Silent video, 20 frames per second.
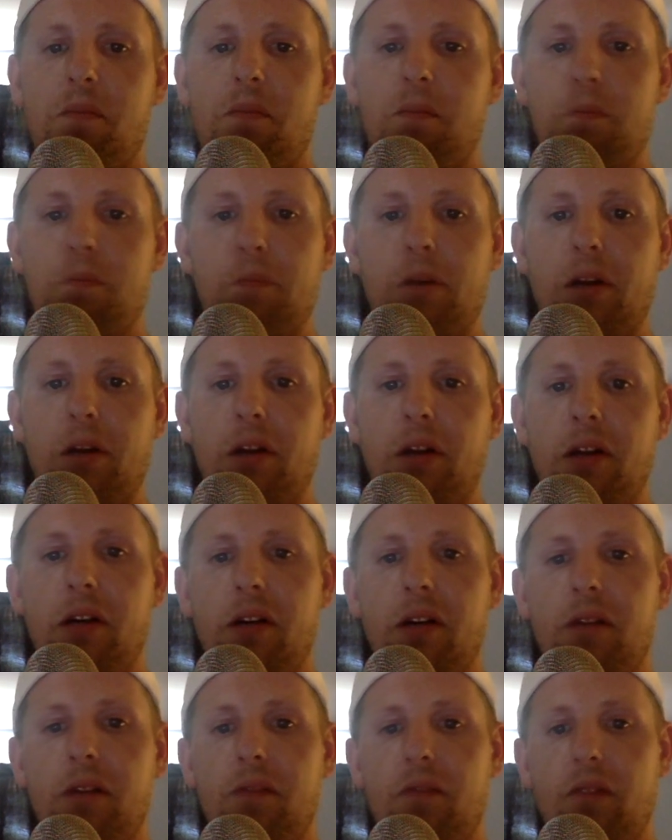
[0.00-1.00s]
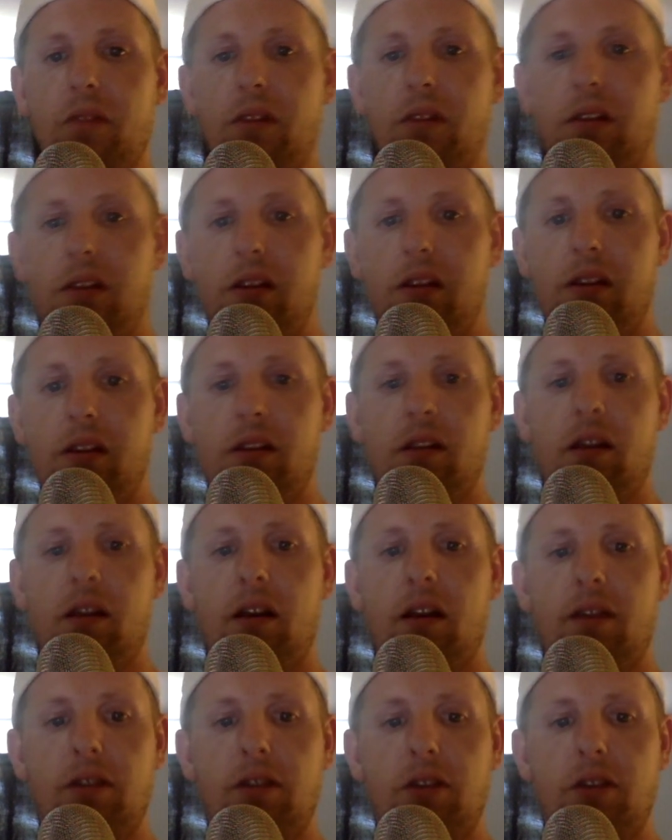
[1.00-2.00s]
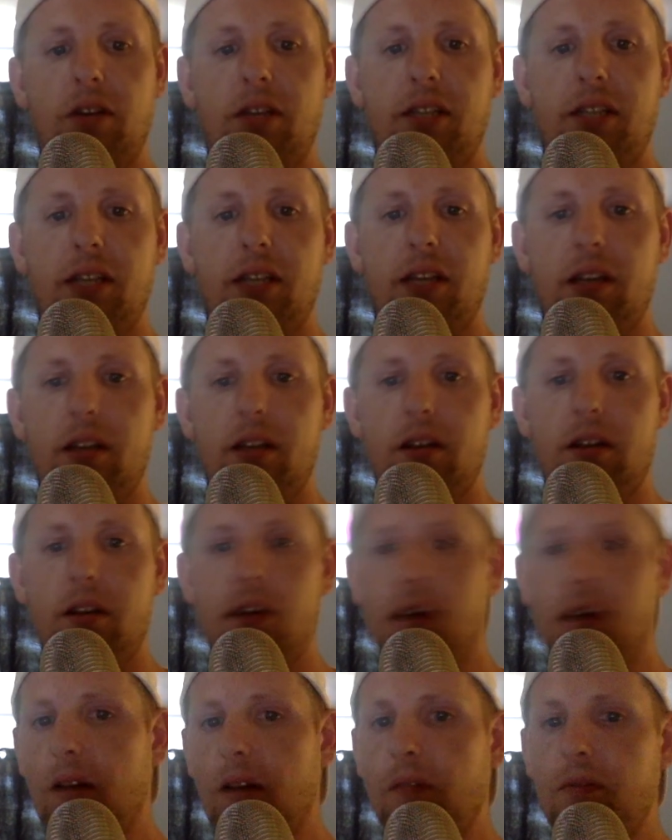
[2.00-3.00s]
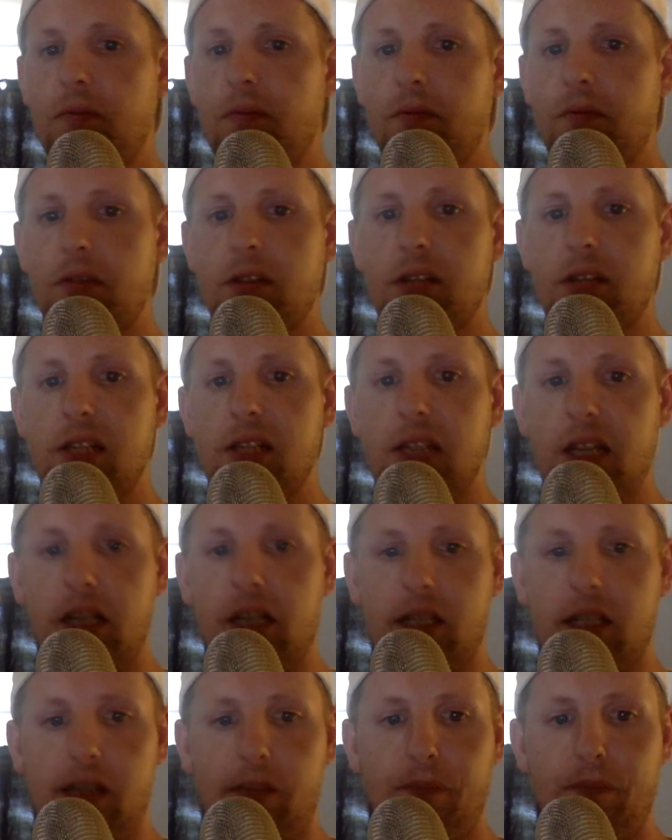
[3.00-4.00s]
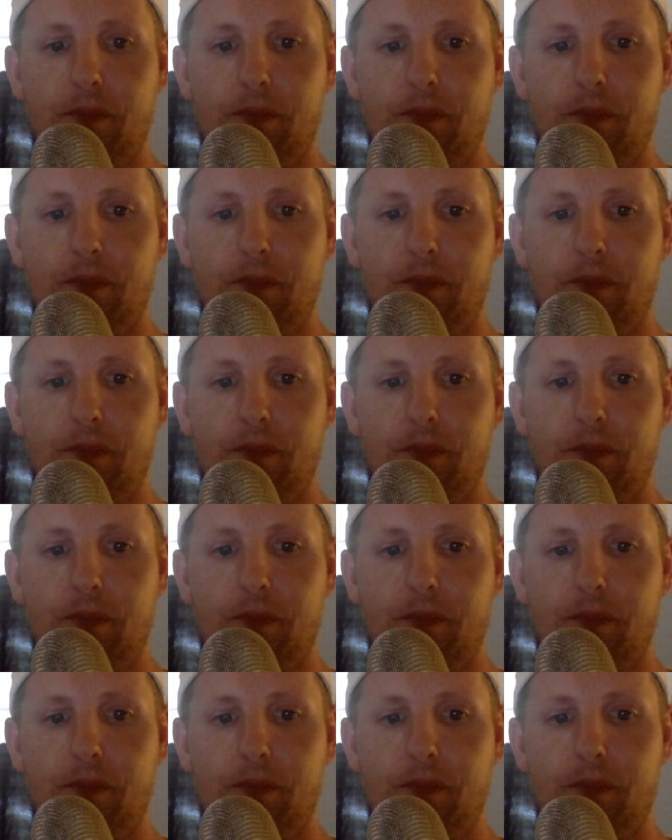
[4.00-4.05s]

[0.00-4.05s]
But, have a great day, and see you next time.